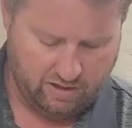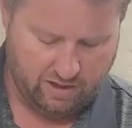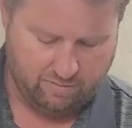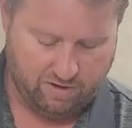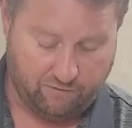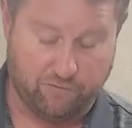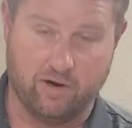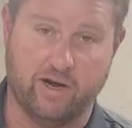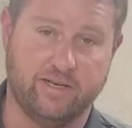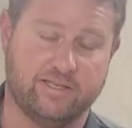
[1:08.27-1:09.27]
Um, our
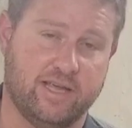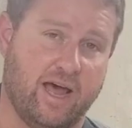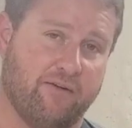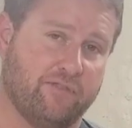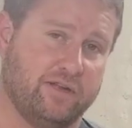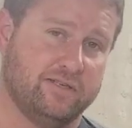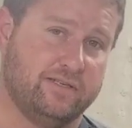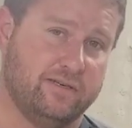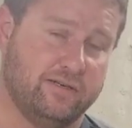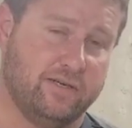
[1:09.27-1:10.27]
frontline staff that is
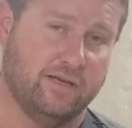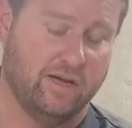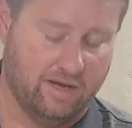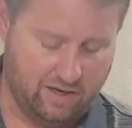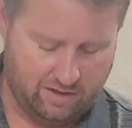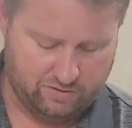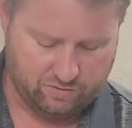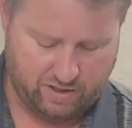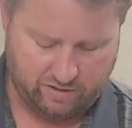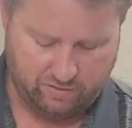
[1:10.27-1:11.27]
dealing uh,
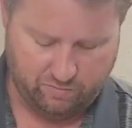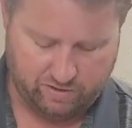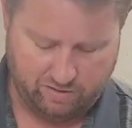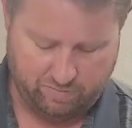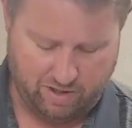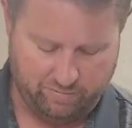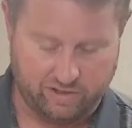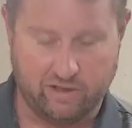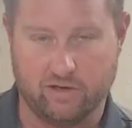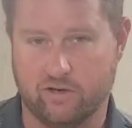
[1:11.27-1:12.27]
directly with the
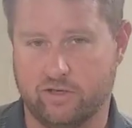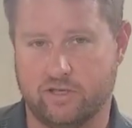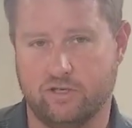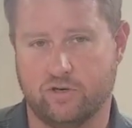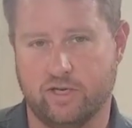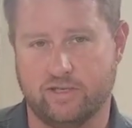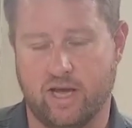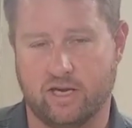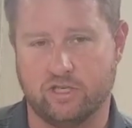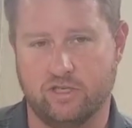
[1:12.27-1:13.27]
public and currency
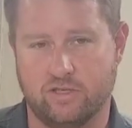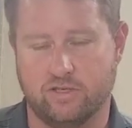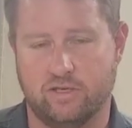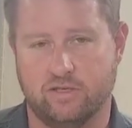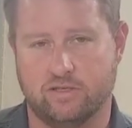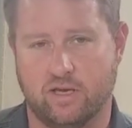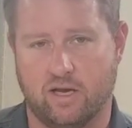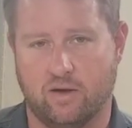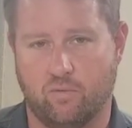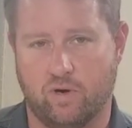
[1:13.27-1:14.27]
transactions is
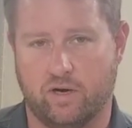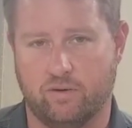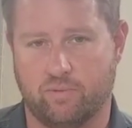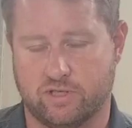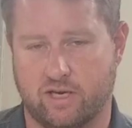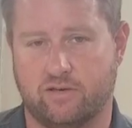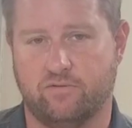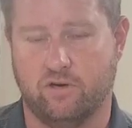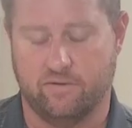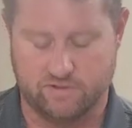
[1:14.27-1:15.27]
uh, wearing
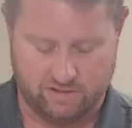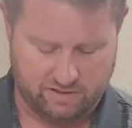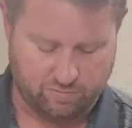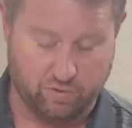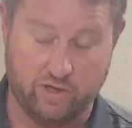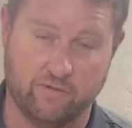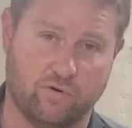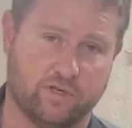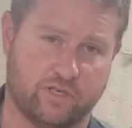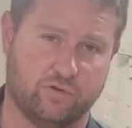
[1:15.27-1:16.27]
protective gloves at this point. And
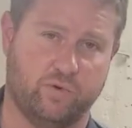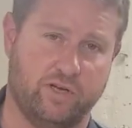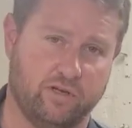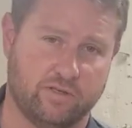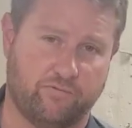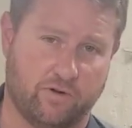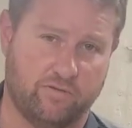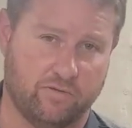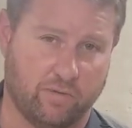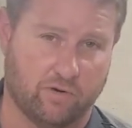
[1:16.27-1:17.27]
of course, there's windows in front
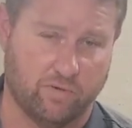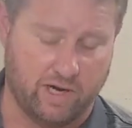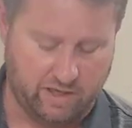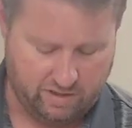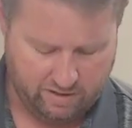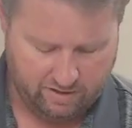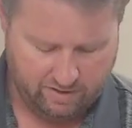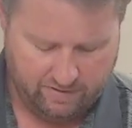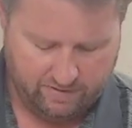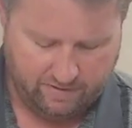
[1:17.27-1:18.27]
of them already
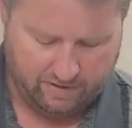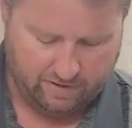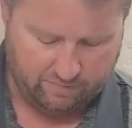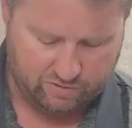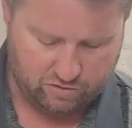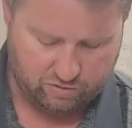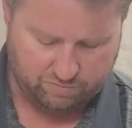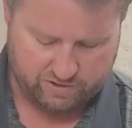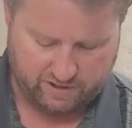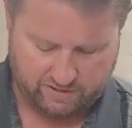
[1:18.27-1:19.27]
um, to
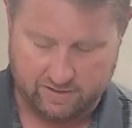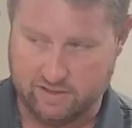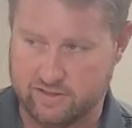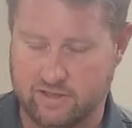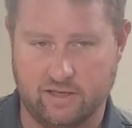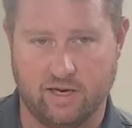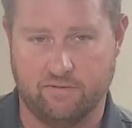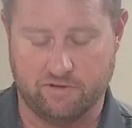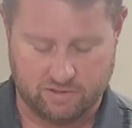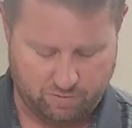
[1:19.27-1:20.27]
protect against any kind
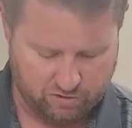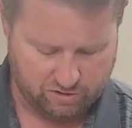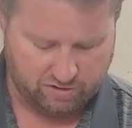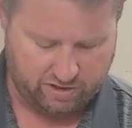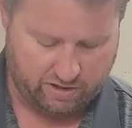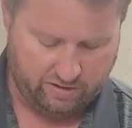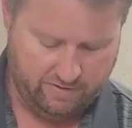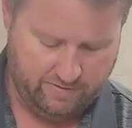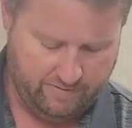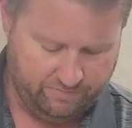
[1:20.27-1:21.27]
of exposure there.
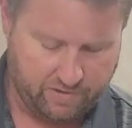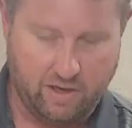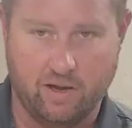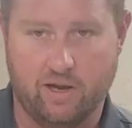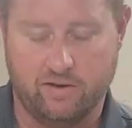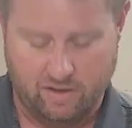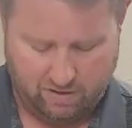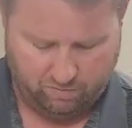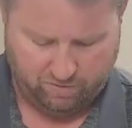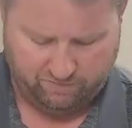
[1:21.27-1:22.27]
And
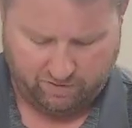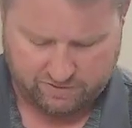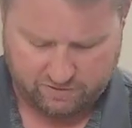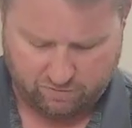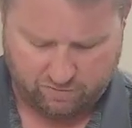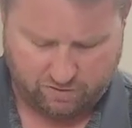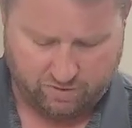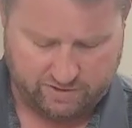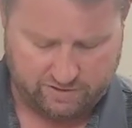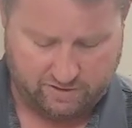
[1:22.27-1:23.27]
uh, we've also
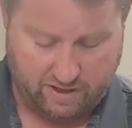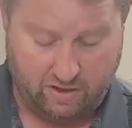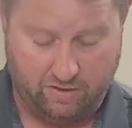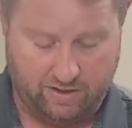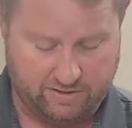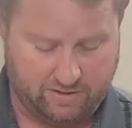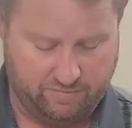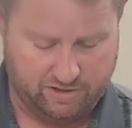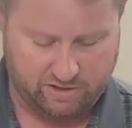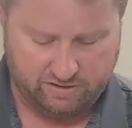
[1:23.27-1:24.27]
requested, oh, as I
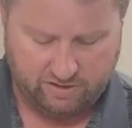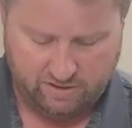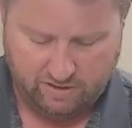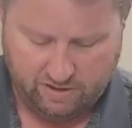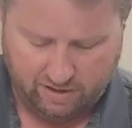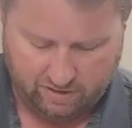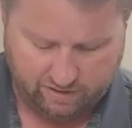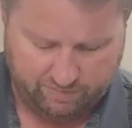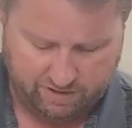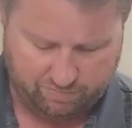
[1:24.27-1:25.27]
mentioned, uh,
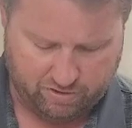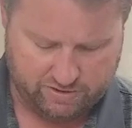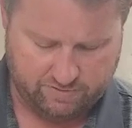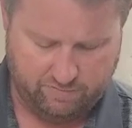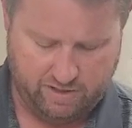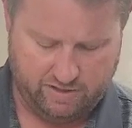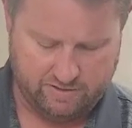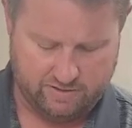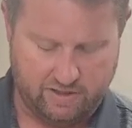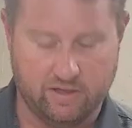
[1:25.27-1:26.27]
limit in-person
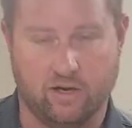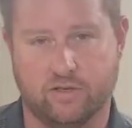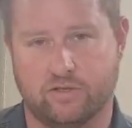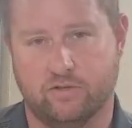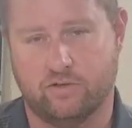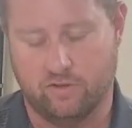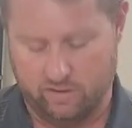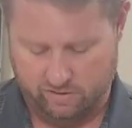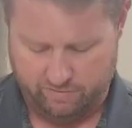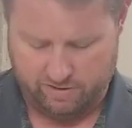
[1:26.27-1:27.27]
meetings and also to
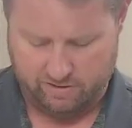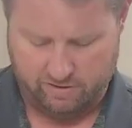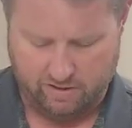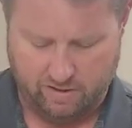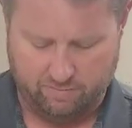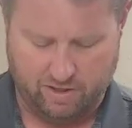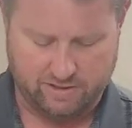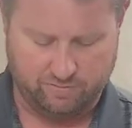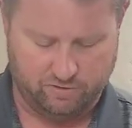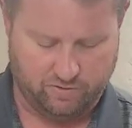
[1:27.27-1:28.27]
the limit the uh,
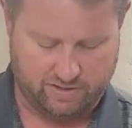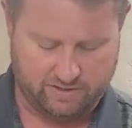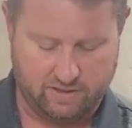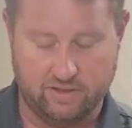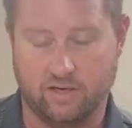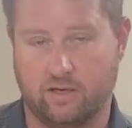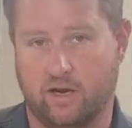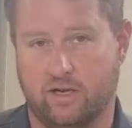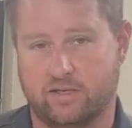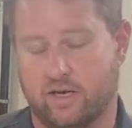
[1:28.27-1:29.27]
possible direct skin
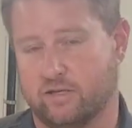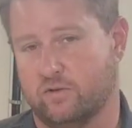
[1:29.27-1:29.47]
contact.